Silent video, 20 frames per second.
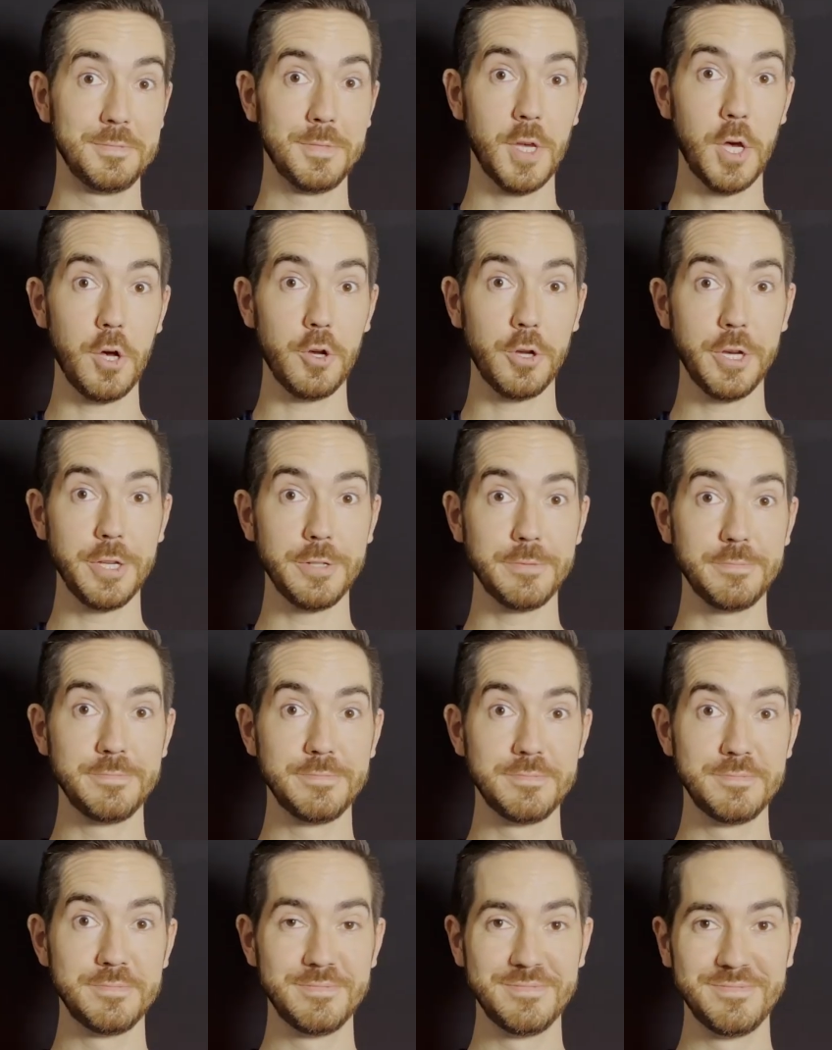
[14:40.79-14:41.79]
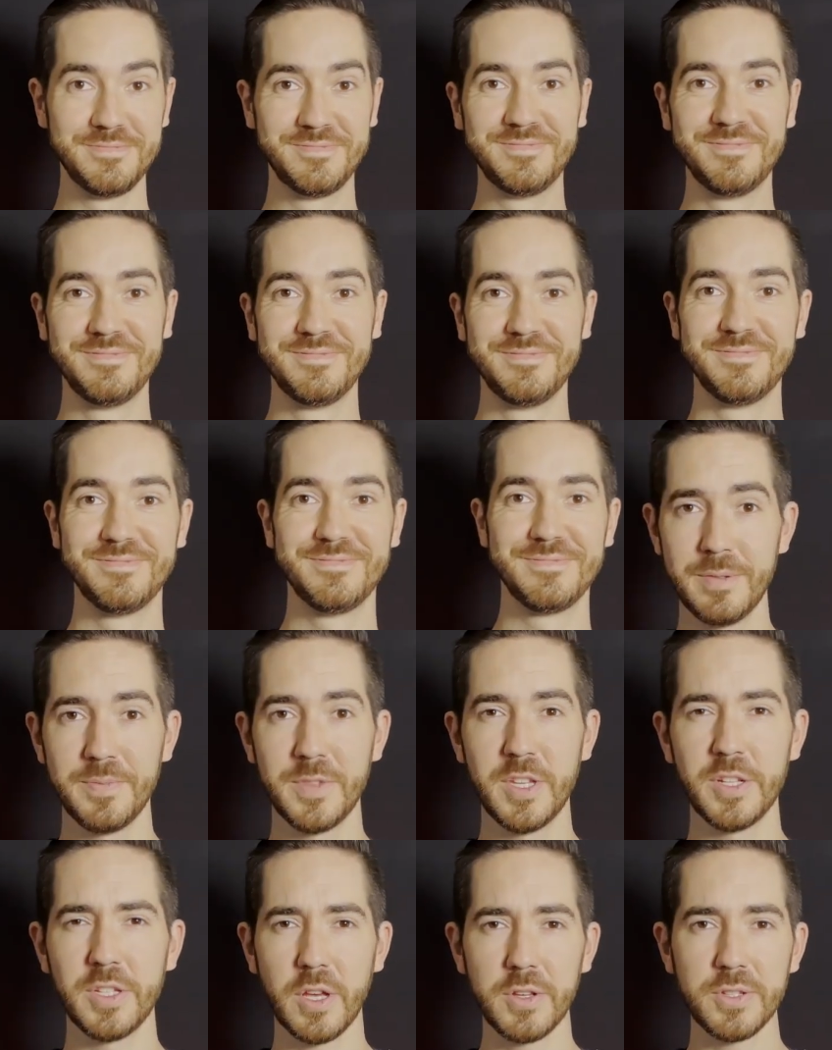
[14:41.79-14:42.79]
All good.
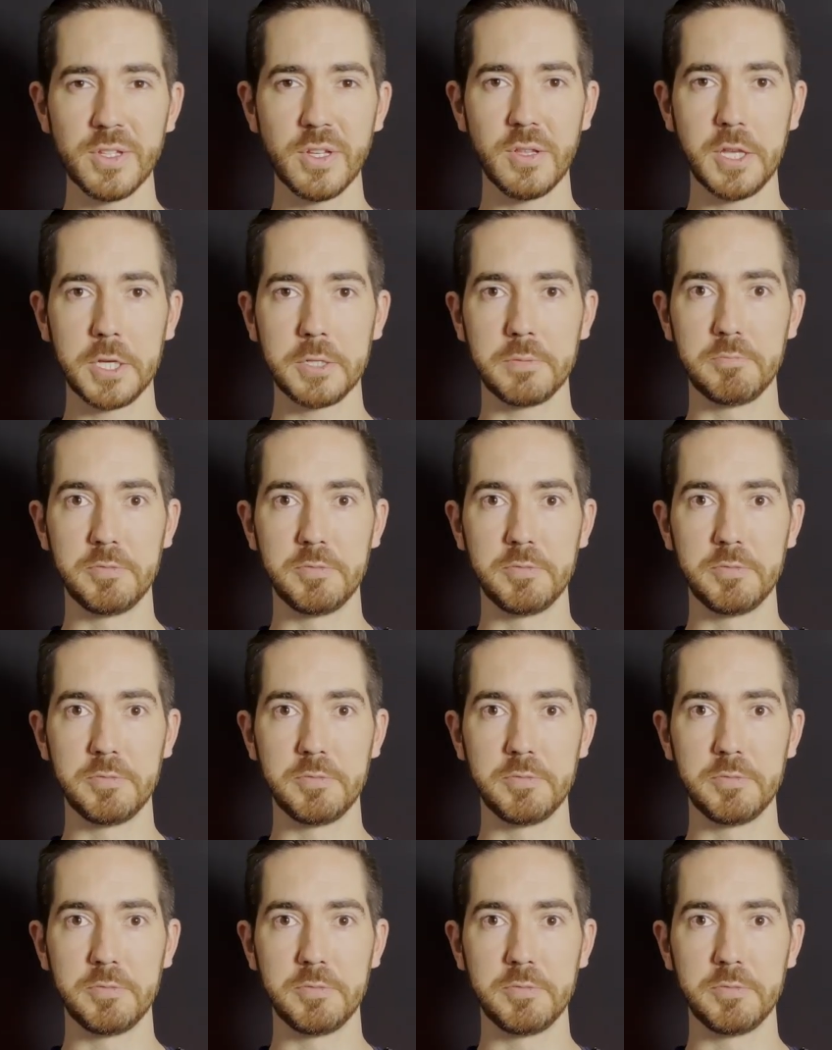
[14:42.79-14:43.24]
There's also like